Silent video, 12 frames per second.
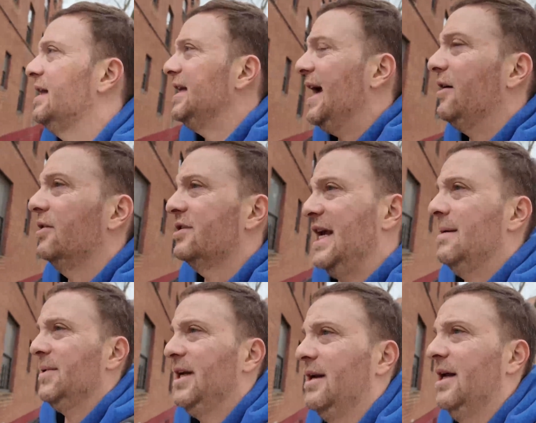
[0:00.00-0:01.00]
the
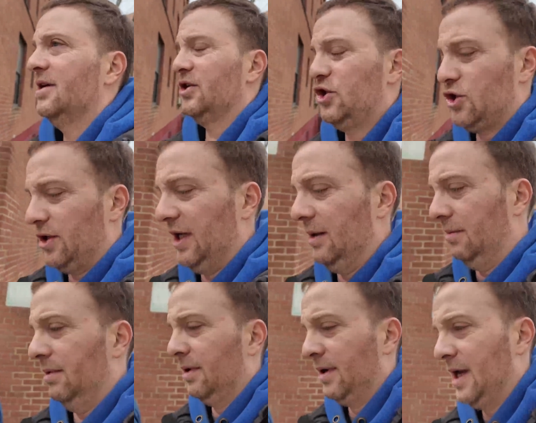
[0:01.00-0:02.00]
entertainment industry
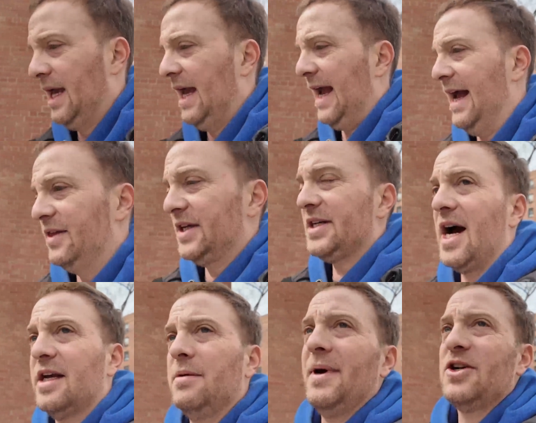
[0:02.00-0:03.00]
and the
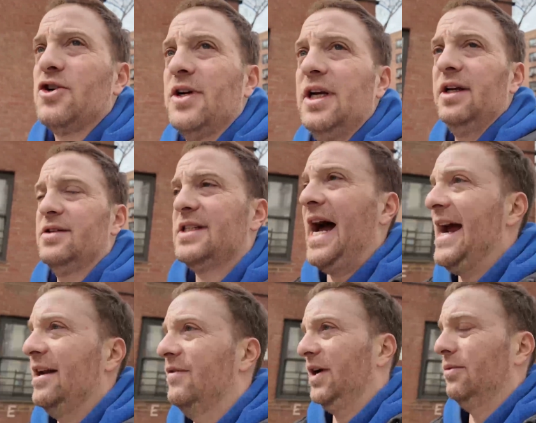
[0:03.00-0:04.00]
documentary
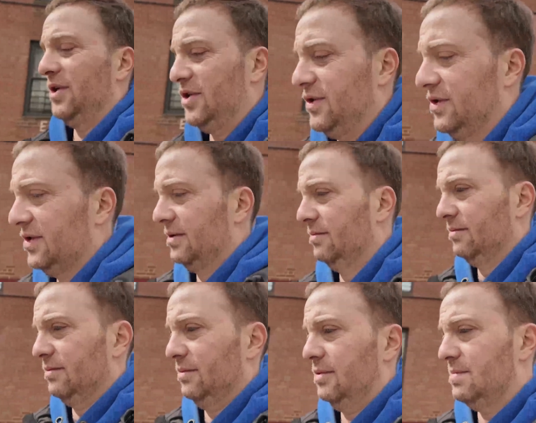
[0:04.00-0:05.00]
side of it, which is
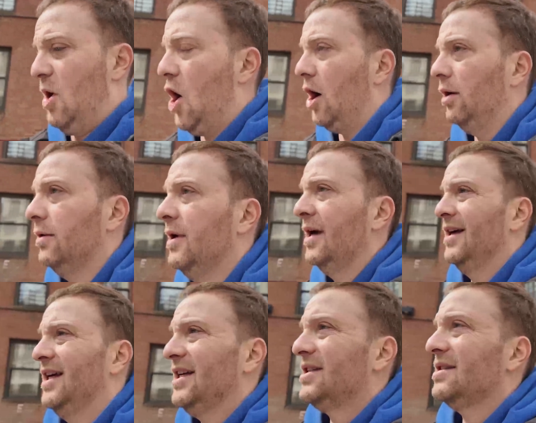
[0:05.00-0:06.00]
small,
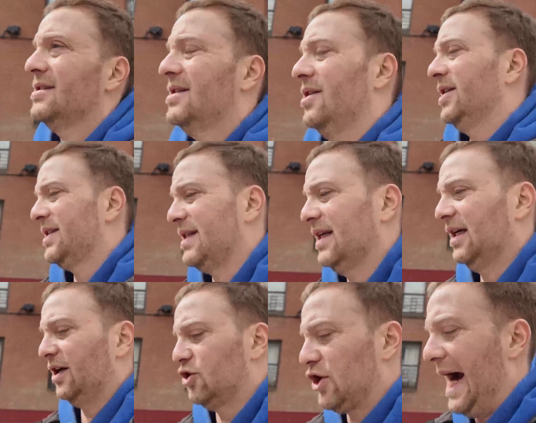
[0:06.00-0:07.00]
is seriously
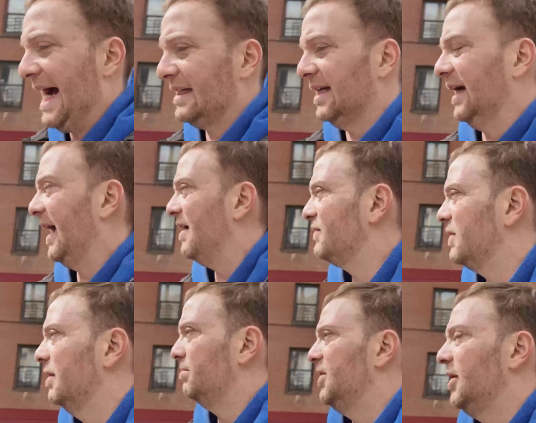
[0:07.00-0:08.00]
contracting
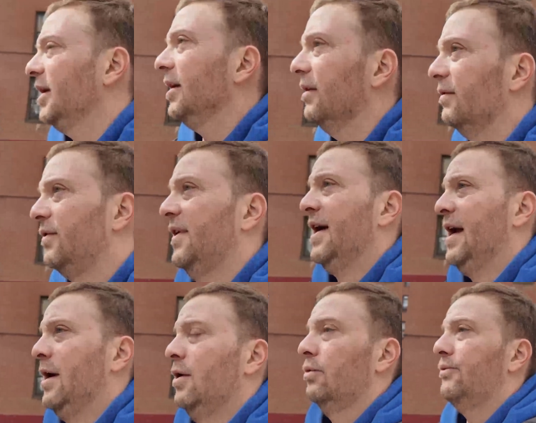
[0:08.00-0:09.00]
after a period of
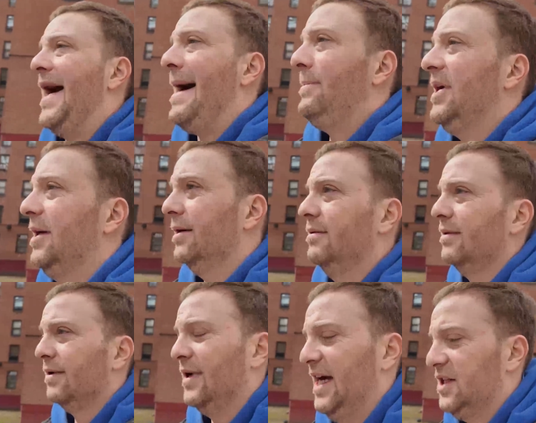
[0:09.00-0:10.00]
rapid
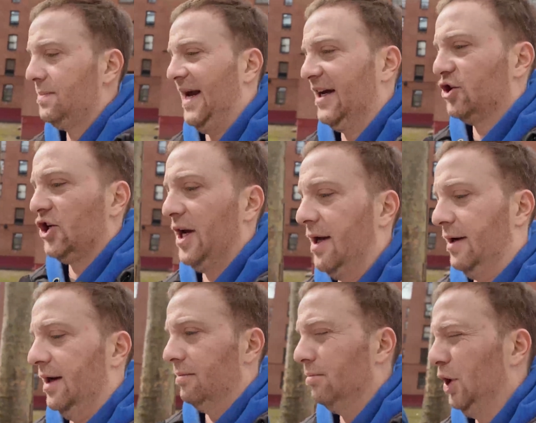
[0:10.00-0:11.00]
expansion and